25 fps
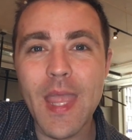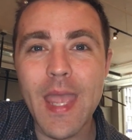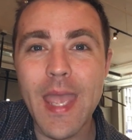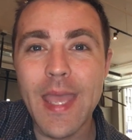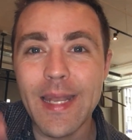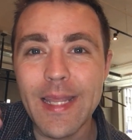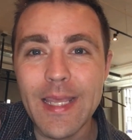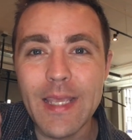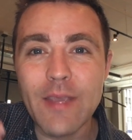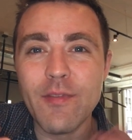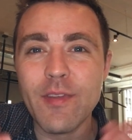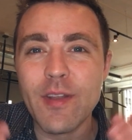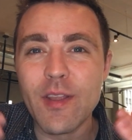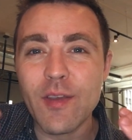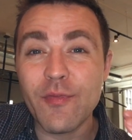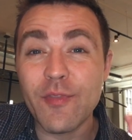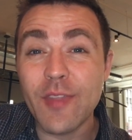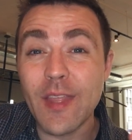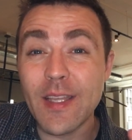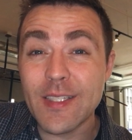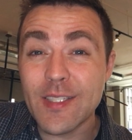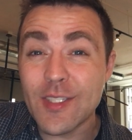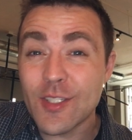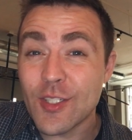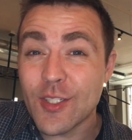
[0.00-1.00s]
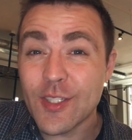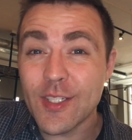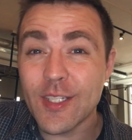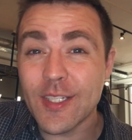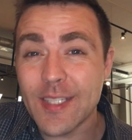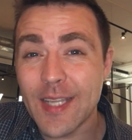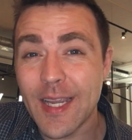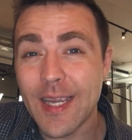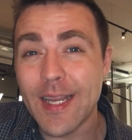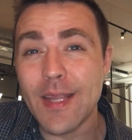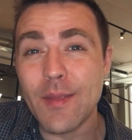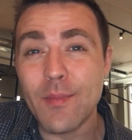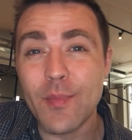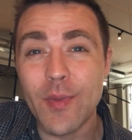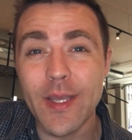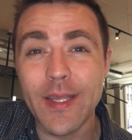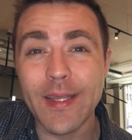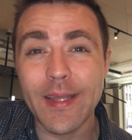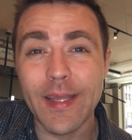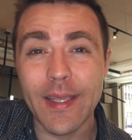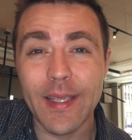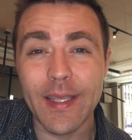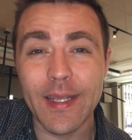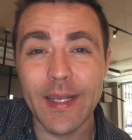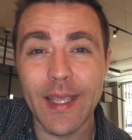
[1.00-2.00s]
And even if that's just a tiny
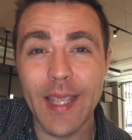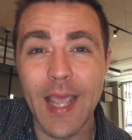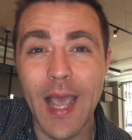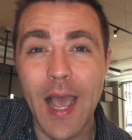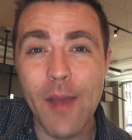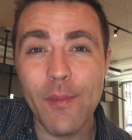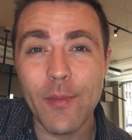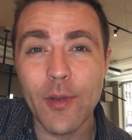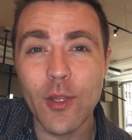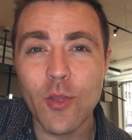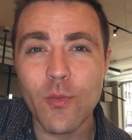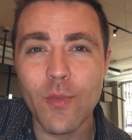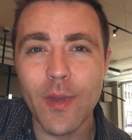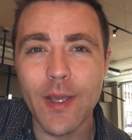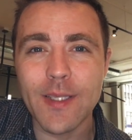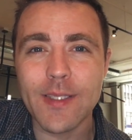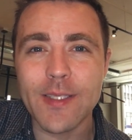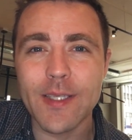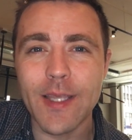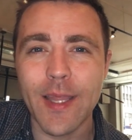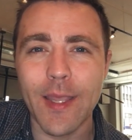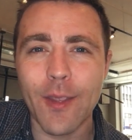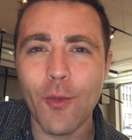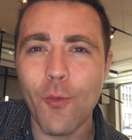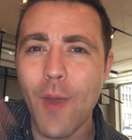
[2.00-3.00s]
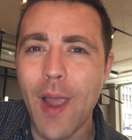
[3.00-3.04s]
bit, like in comedy you might say like,